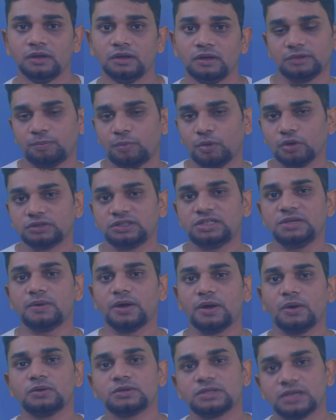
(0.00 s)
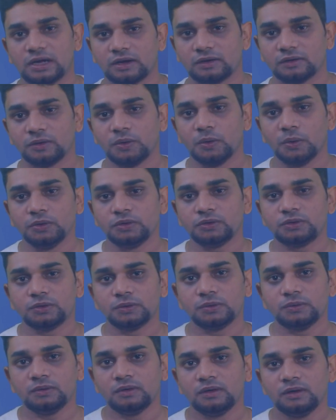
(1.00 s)
The positive ions are going
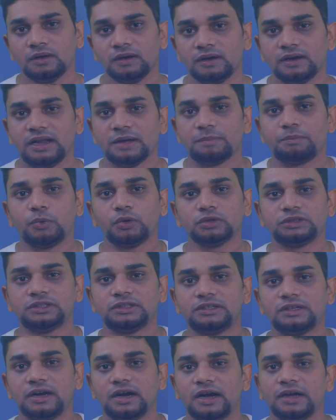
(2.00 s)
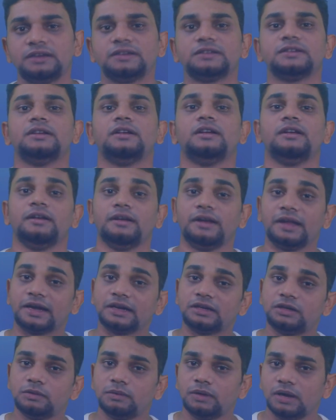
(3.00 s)
to deposit at
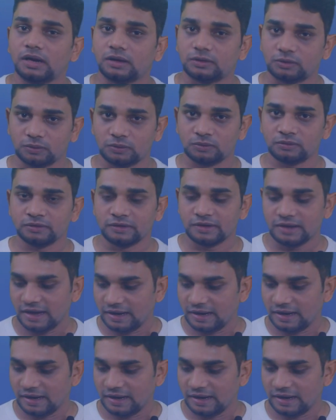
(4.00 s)
negative electrode,